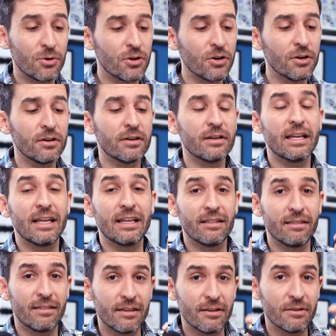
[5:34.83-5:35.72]
could,
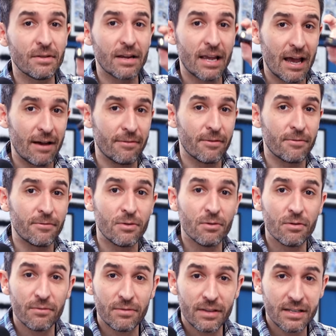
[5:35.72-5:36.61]
in theory, have a
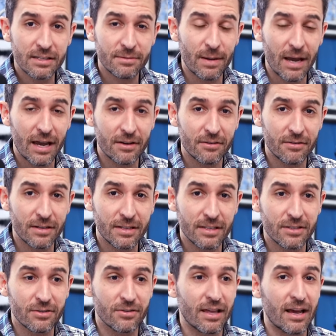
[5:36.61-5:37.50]
few of these
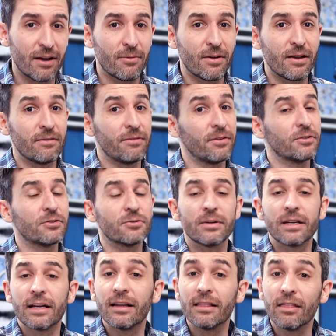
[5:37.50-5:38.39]
batteries, so that way if you're
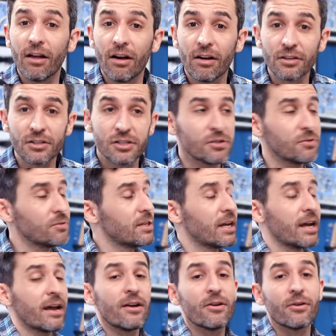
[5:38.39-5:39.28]
doing a long shoot
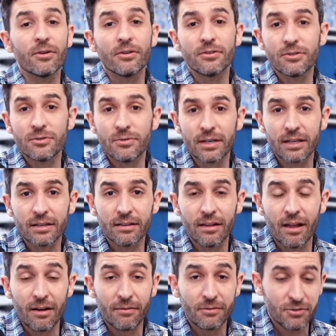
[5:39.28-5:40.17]
day or you're doing a
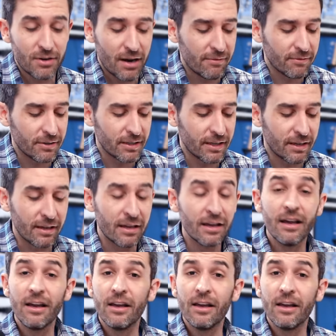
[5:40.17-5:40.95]
lot of traveling,